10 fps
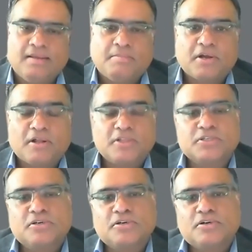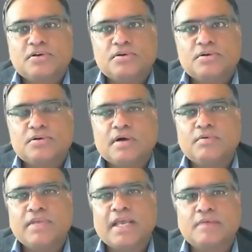But also,
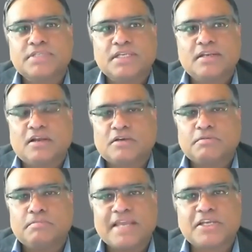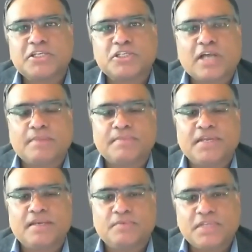we have seen a lot of migration
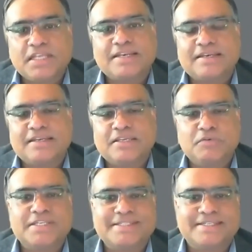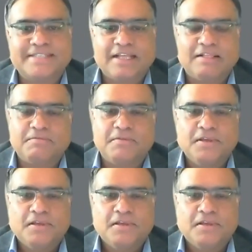happening within US itself.